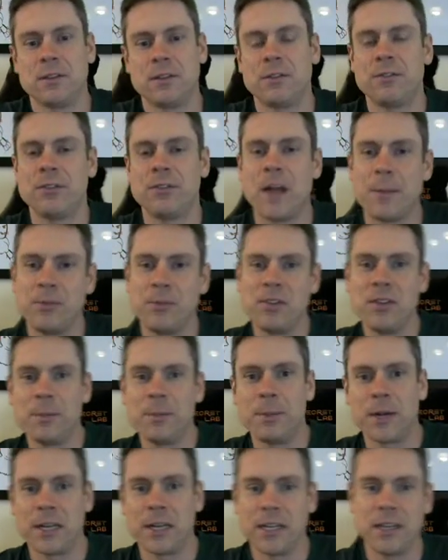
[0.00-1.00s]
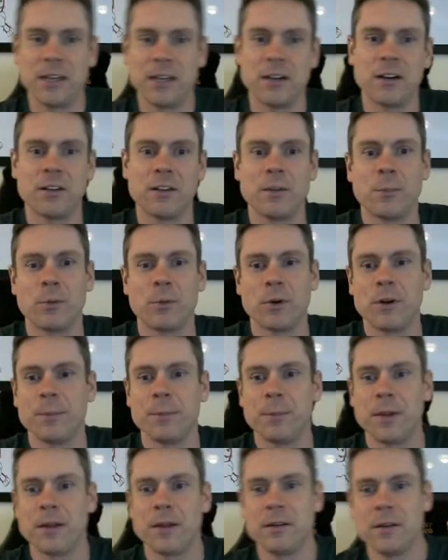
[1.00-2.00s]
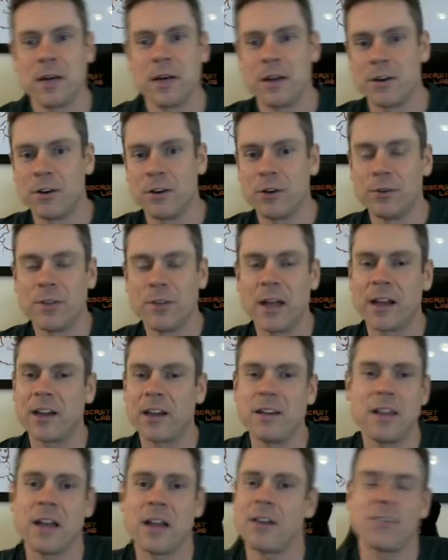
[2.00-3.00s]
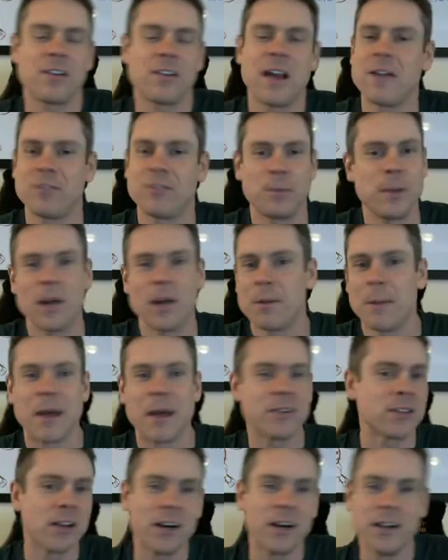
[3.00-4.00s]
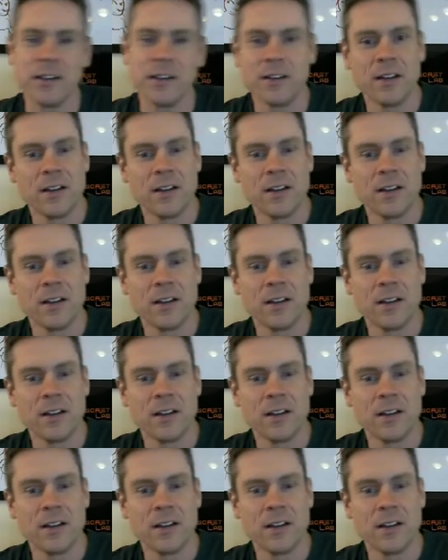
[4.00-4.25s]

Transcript: Flopsy the bunny here on the board, but I don't know. That doesn't have to be our mascot.